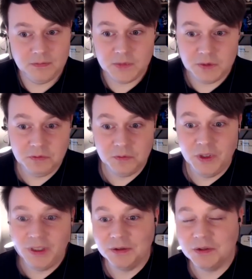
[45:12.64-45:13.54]
it's
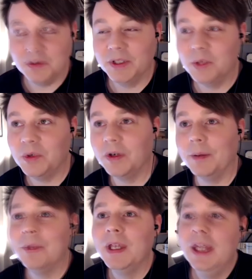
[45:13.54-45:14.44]
really it's really good
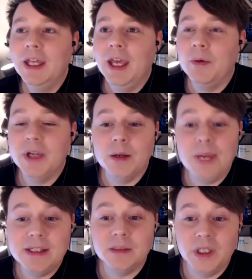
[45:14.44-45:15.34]
program, and we got
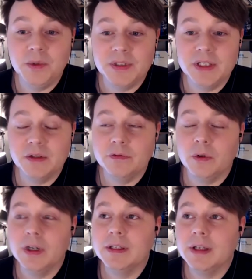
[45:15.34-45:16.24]
amazing people teaching
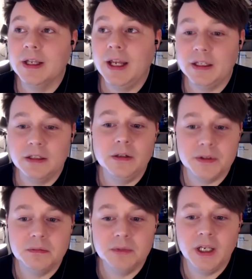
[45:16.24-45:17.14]
for it. And I can
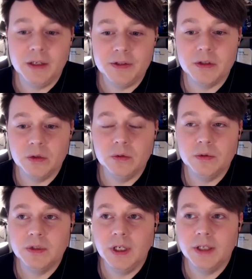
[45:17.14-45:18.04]
also and I also do
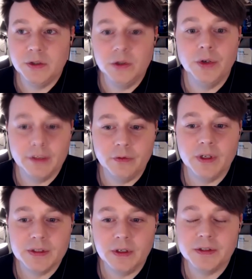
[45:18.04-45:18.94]
uh, tutoring for
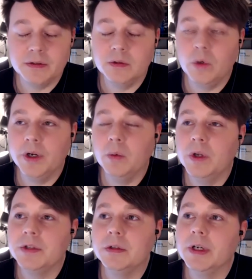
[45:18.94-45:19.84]
it. So I also do one on
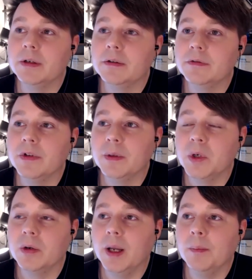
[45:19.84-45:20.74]
one tutoring for the
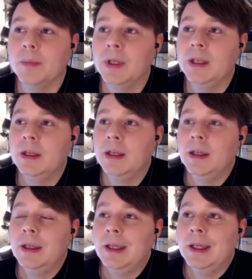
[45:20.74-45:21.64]
program.
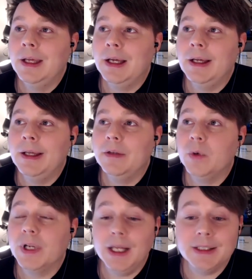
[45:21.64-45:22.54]
Uh, if
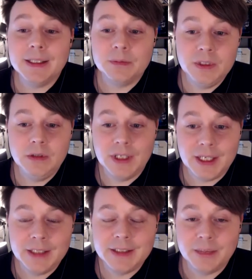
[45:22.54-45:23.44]
you want to contact me, you can
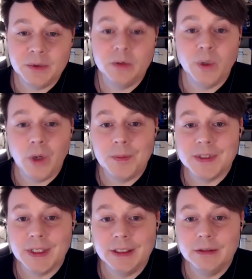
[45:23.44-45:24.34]
contact me through my
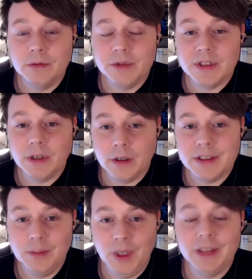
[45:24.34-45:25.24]
website, which is
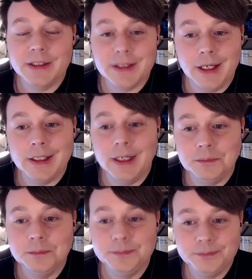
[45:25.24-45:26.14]
rtmullins.com.